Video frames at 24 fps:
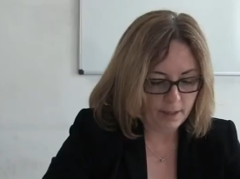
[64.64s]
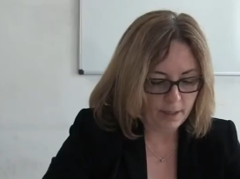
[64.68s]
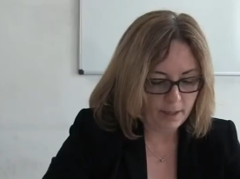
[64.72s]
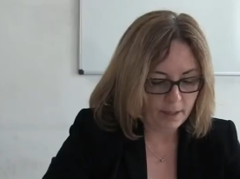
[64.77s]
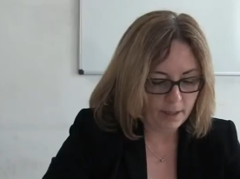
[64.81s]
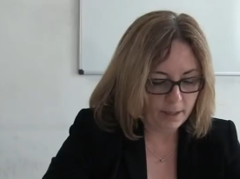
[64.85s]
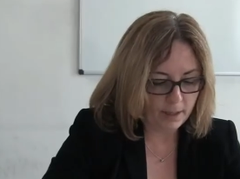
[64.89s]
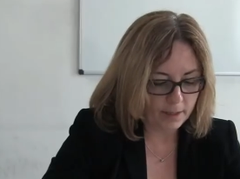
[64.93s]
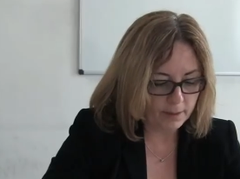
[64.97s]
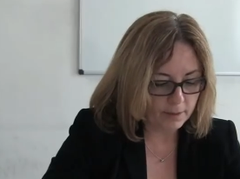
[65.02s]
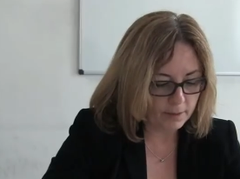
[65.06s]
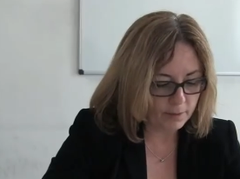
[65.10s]

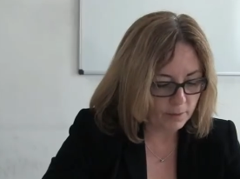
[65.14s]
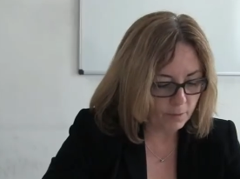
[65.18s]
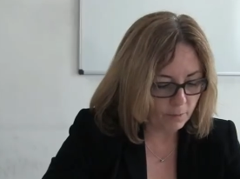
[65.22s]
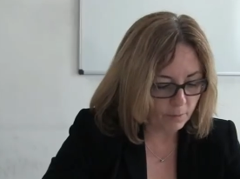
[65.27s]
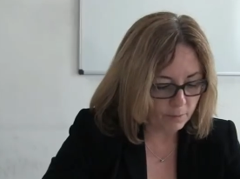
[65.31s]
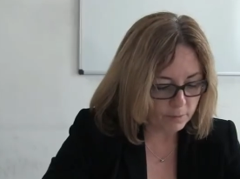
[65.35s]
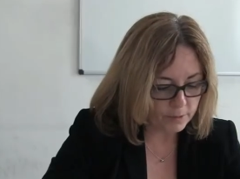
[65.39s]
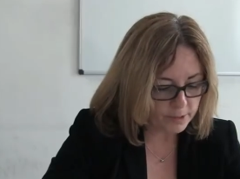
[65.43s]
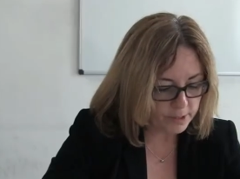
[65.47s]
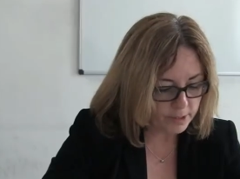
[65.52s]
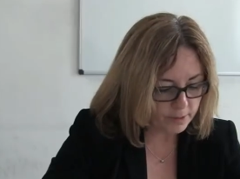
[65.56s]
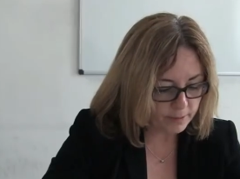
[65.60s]
And
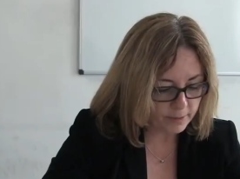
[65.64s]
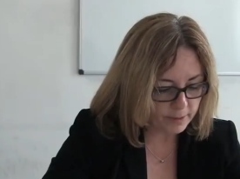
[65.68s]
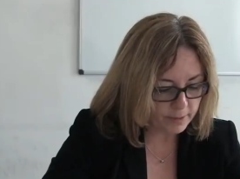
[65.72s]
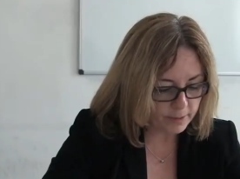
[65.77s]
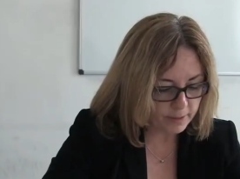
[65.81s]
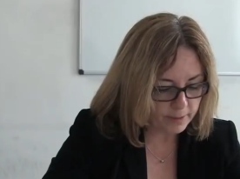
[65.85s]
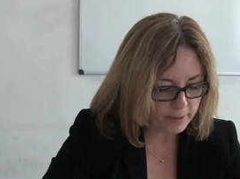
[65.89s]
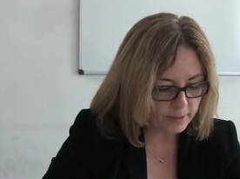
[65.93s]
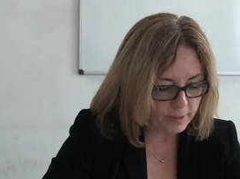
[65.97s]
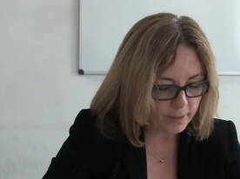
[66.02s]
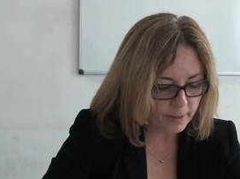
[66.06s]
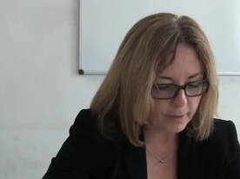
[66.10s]
also,
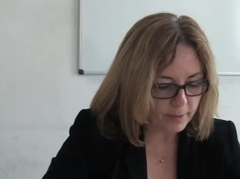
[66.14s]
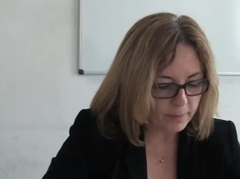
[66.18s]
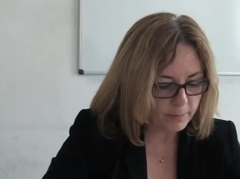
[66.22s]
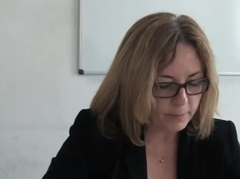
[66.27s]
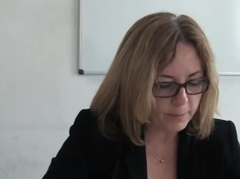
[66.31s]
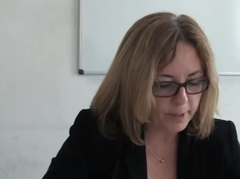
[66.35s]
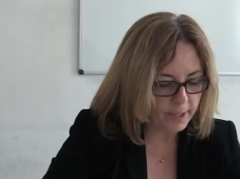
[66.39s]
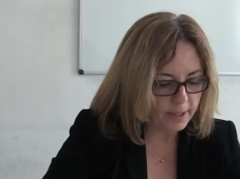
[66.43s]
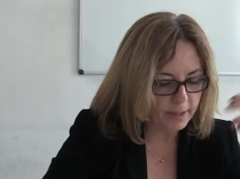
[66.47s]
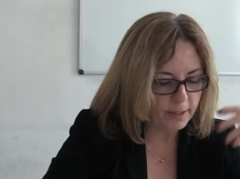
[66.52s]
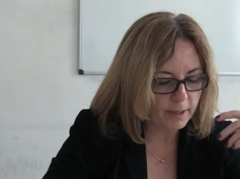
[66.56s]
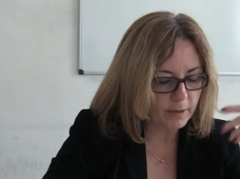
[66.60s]
you know,
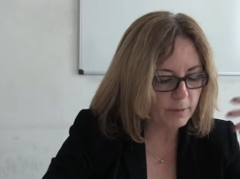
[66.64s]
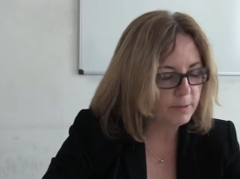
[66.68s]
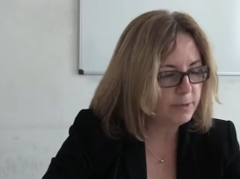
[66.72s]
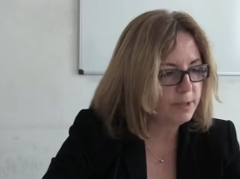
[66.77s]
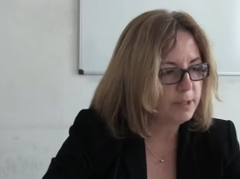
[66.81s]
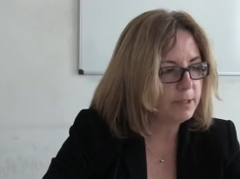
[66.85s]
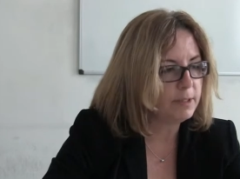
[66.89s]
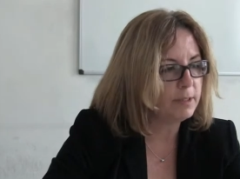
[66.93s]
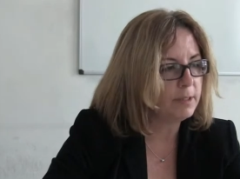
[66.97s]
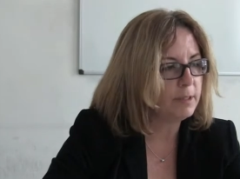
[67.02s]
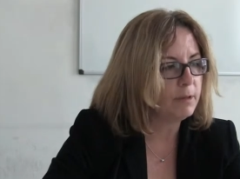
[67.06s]
we don't